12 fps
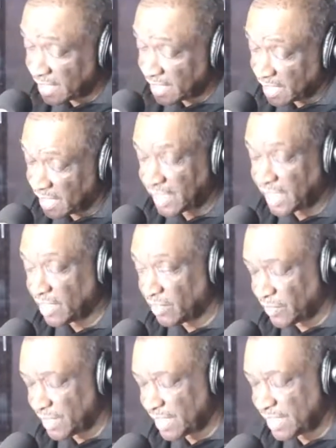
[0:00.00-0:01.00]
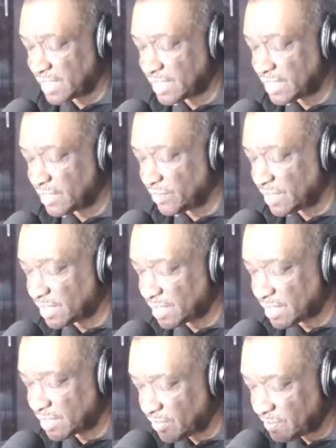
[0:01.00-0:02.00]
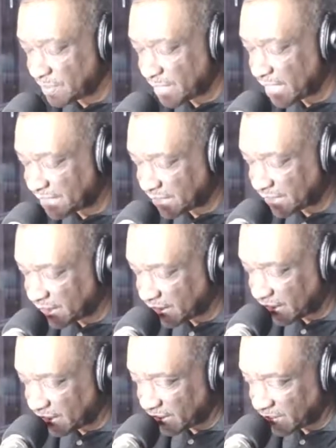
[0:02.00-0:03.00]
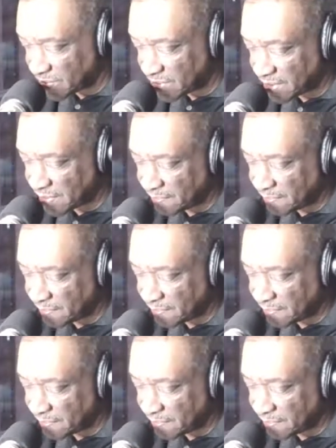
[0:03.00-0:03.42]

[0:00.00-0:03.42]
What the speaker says: and they go, and this is the terminology that they use.